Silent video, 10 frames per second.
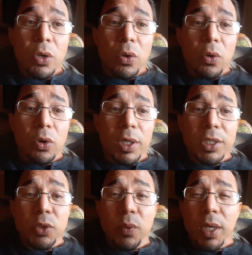or
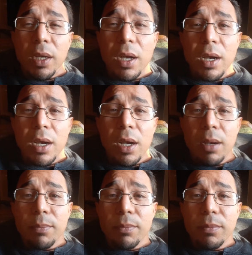into a
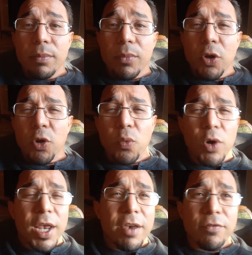cup or
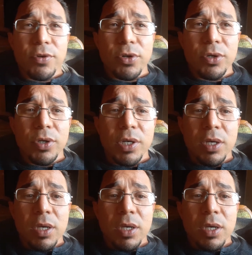whatever,